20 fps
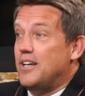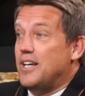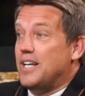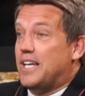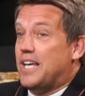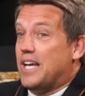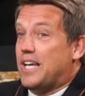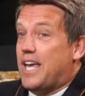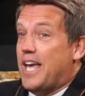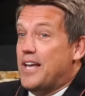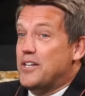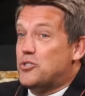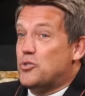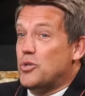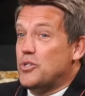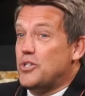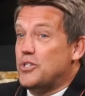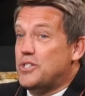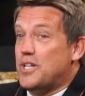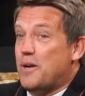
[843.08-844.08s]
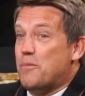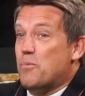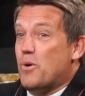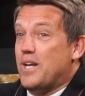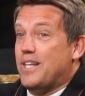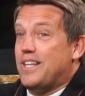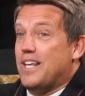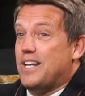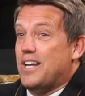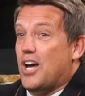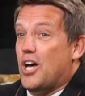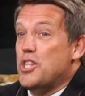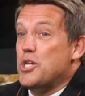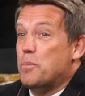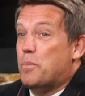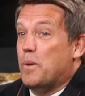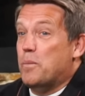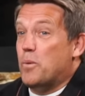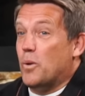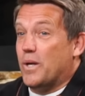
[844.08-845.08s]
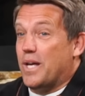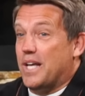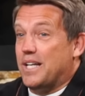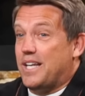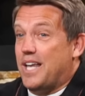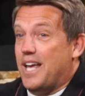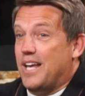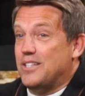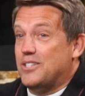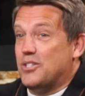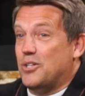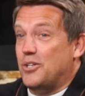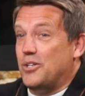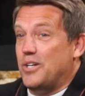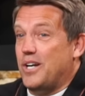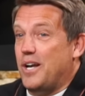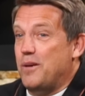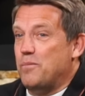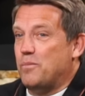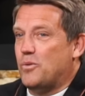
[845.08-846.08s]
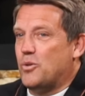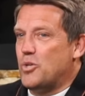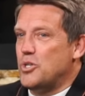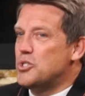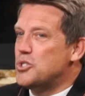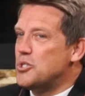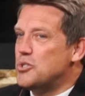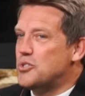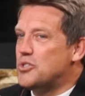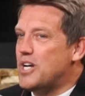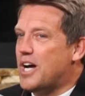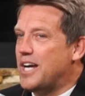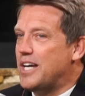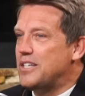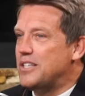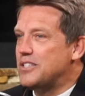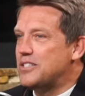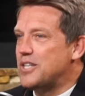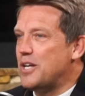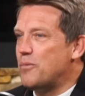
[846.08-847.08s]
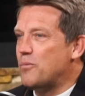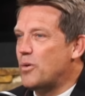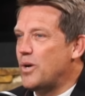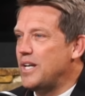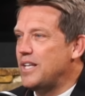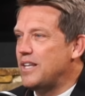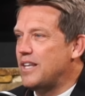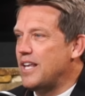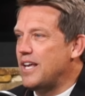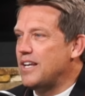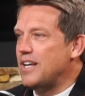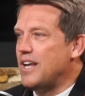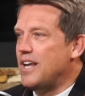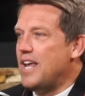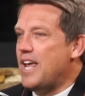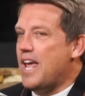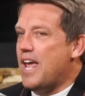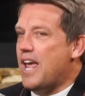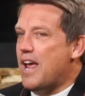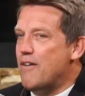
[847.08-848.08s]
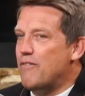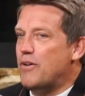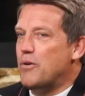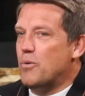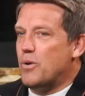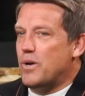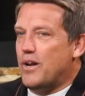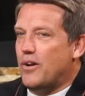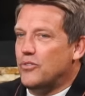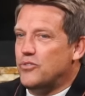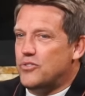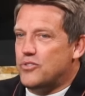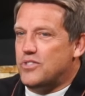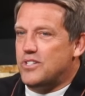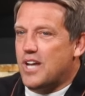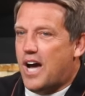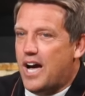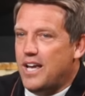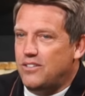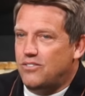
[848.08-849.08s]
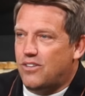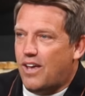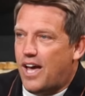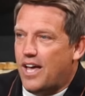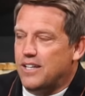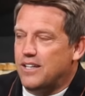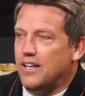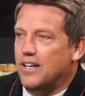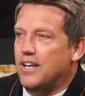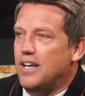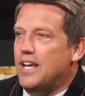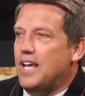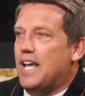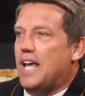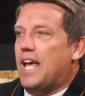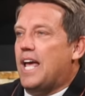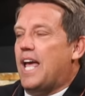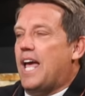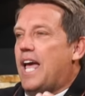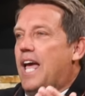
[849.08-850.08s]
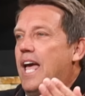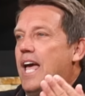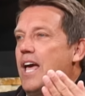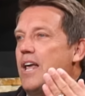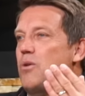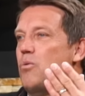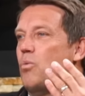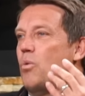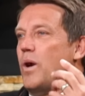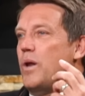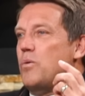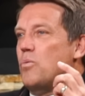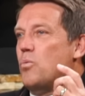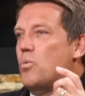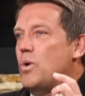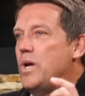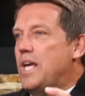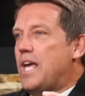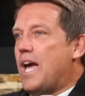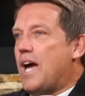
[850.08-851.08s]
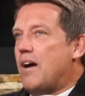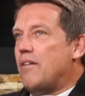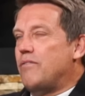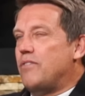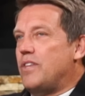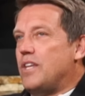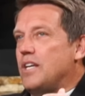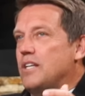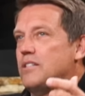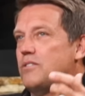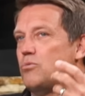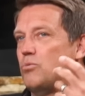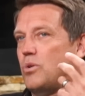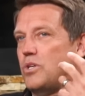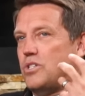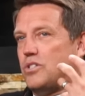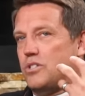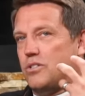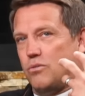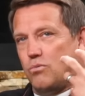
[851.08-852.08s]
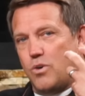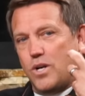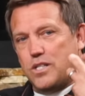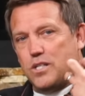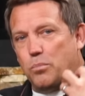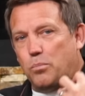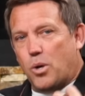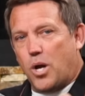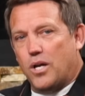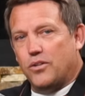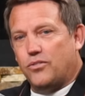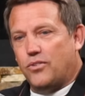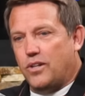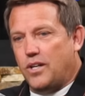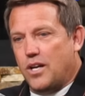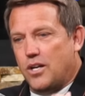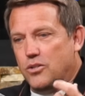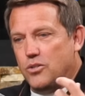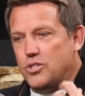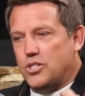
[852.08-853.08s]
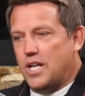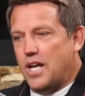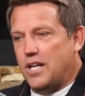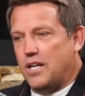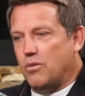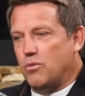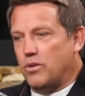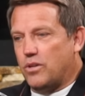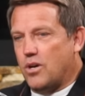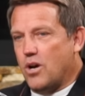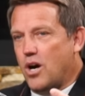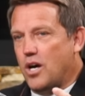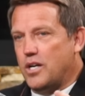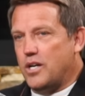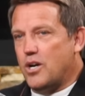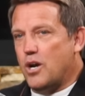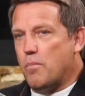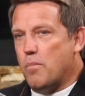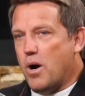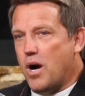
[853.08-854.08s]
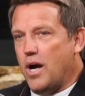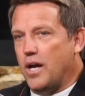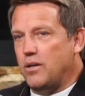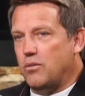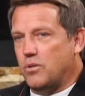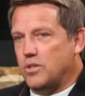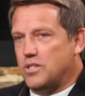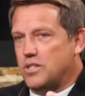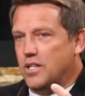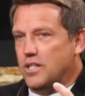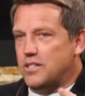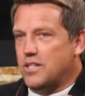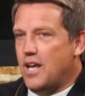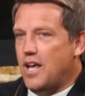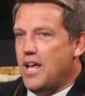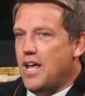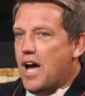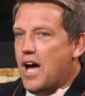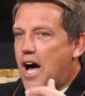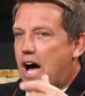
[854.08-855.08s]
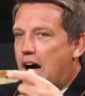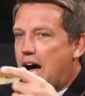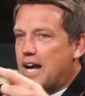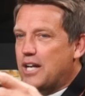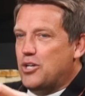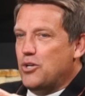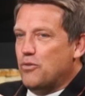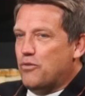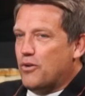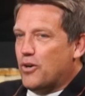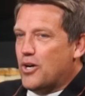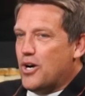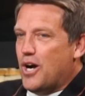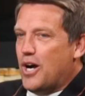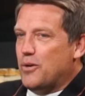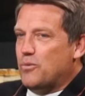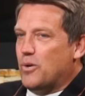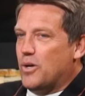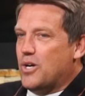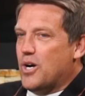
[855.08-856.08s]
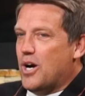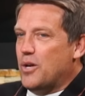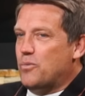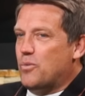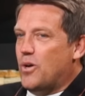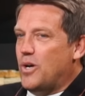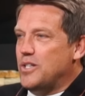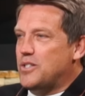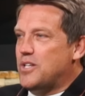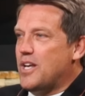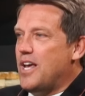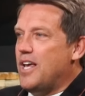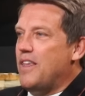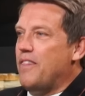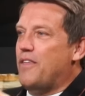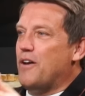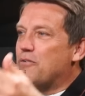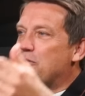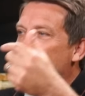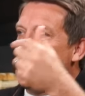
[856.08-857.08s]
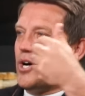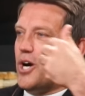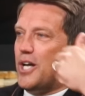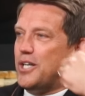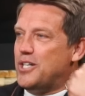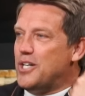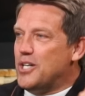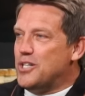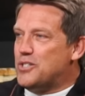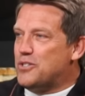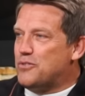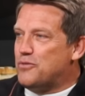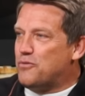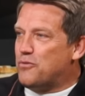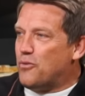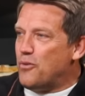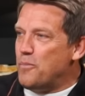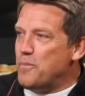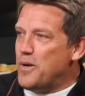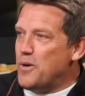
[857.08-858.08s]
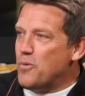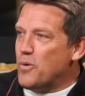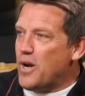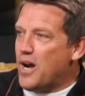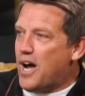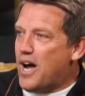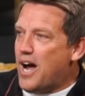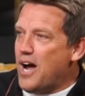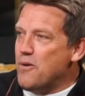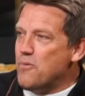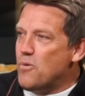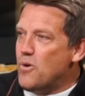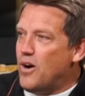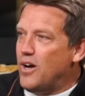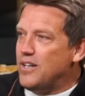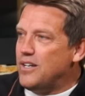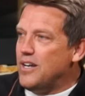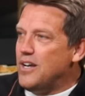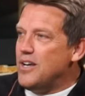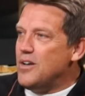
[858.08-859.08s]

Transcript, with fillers: get cancer at the same rate that other people get cancer, and Christians die at the same rate that everyone else dies at. And when we have this reciprocity understanding with God in our mind, which says, I do for God what God wants, therefore God does for me what I want,